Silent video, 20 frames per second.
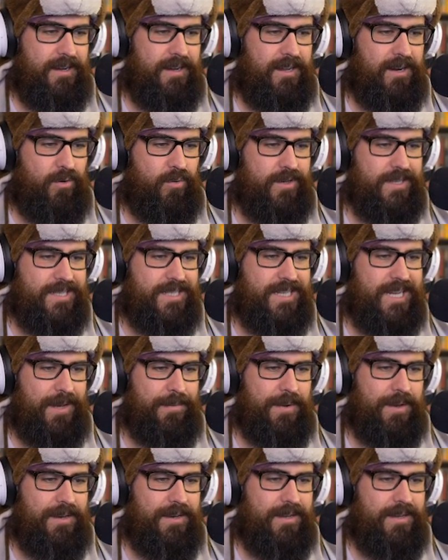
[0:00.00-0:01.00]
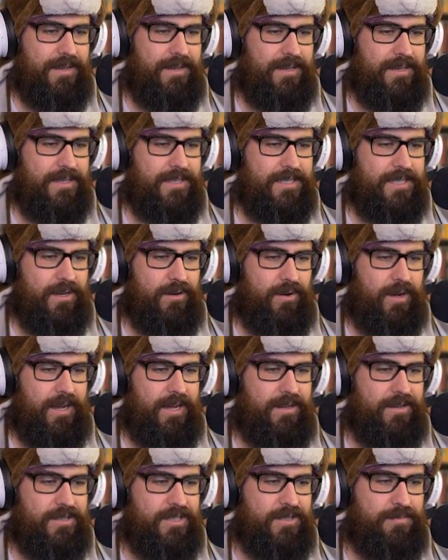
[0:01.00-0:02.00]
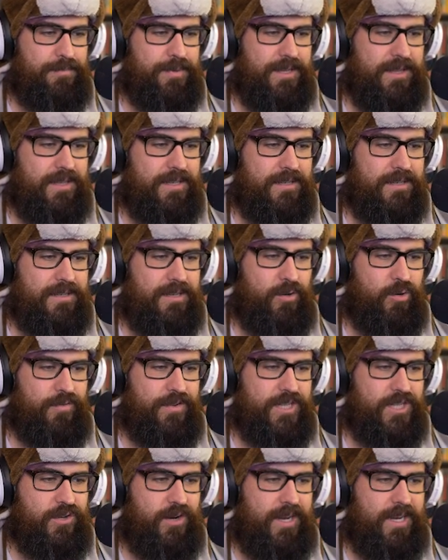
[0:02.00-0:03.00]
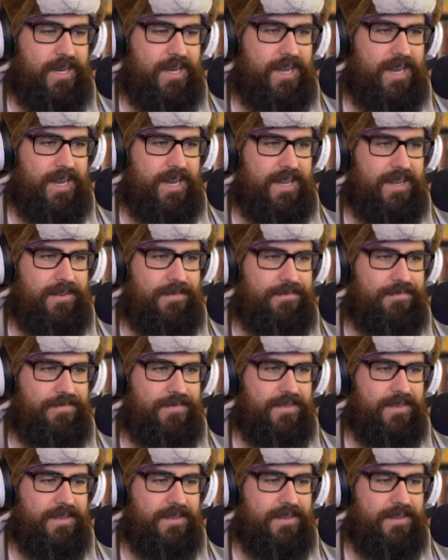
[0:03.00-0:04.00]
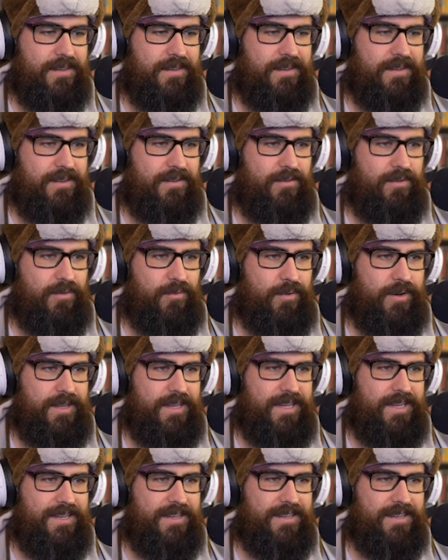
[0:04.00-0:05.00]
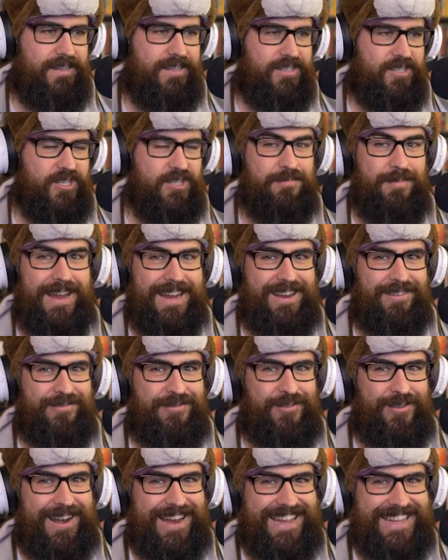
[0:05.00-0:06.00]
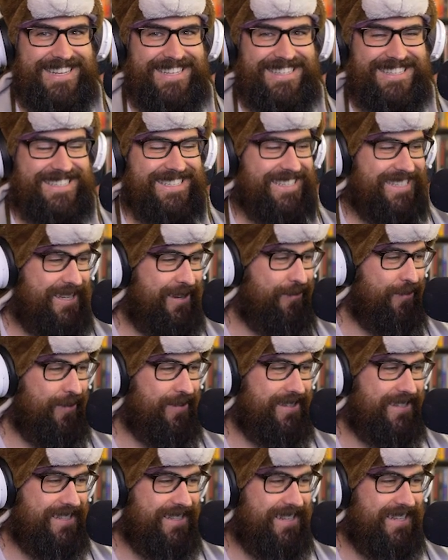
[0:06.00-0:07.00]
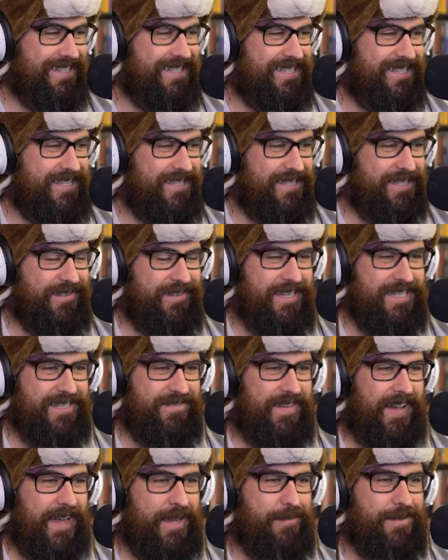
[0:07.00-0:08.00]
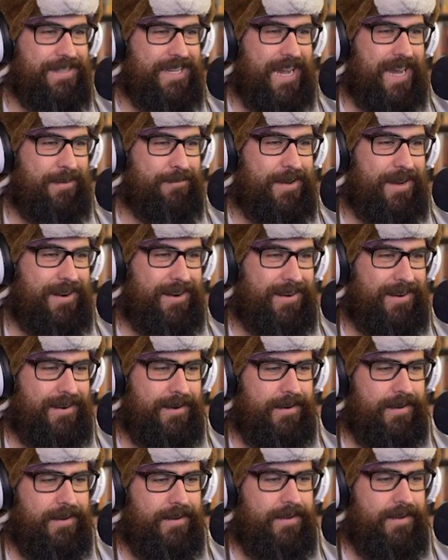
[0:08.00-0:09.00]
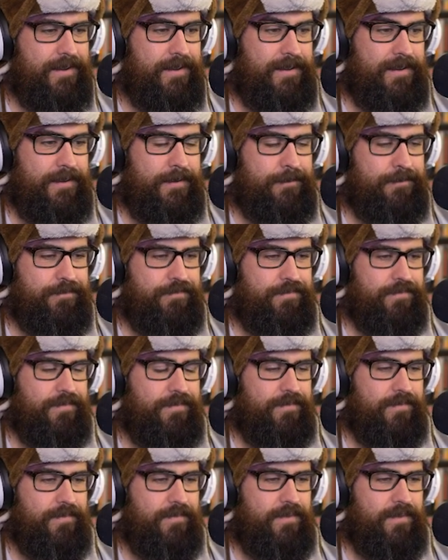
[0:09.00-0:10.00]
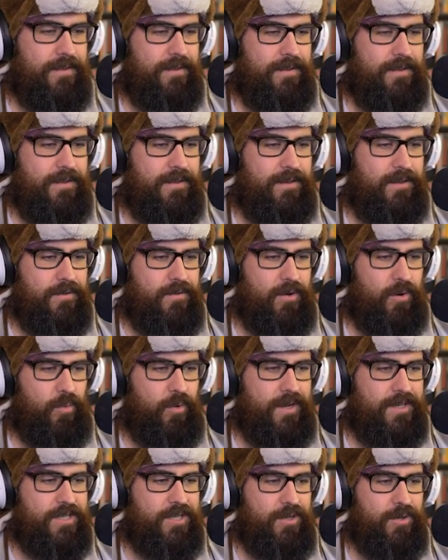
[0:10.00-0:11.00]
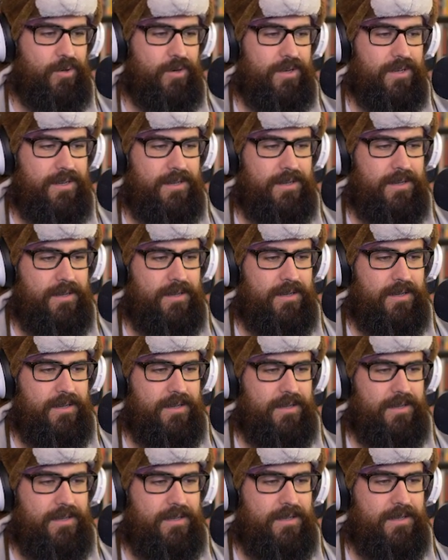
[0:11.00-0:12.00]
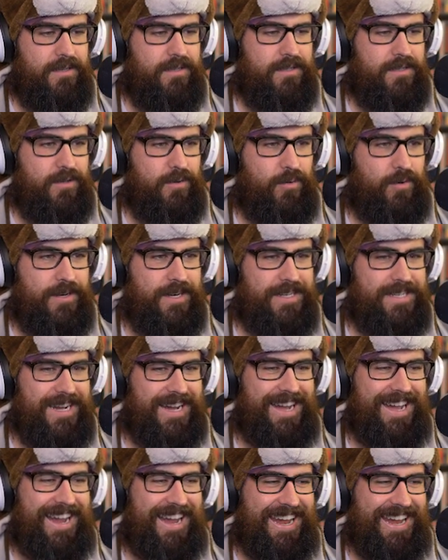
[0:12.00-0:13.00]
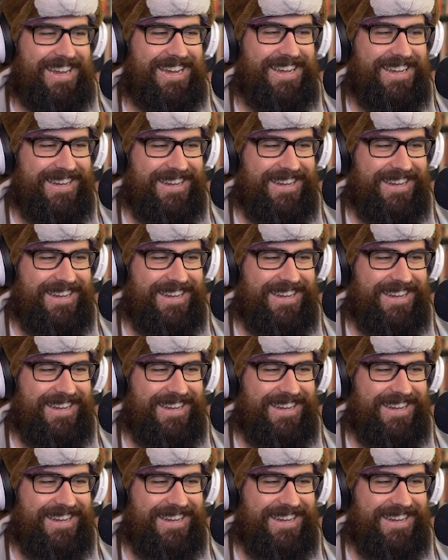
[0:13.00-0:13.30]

I don't want to skip it, so I'll just be the two of us training today. Really? She's making friends. She wants this. She's this is valuable time to her. What do you, mean? you don't want to? Do you want to die? Do you want to die?